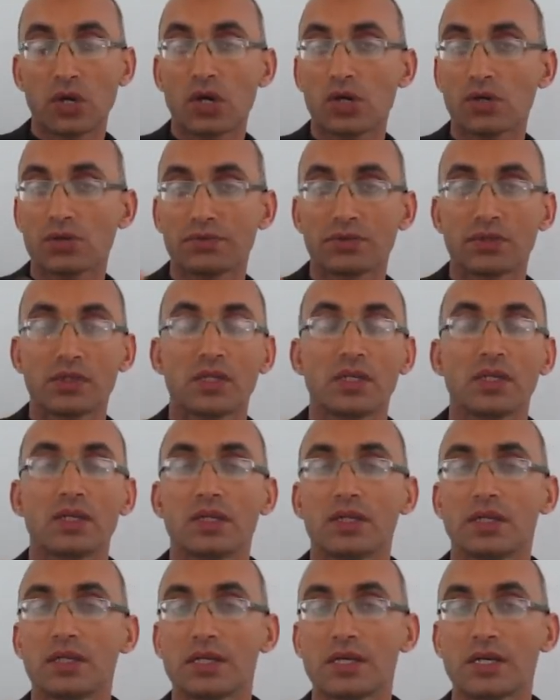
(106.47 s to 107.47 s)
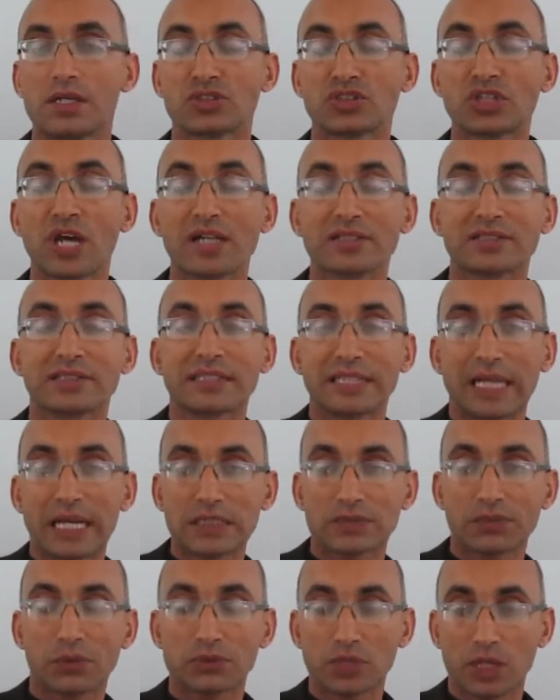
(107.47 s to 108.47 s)
of Charles
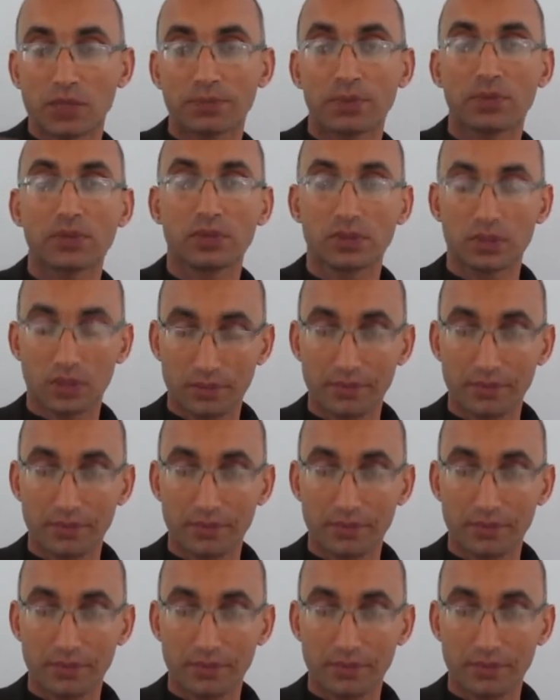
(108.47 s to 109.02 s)
Dickens, for example.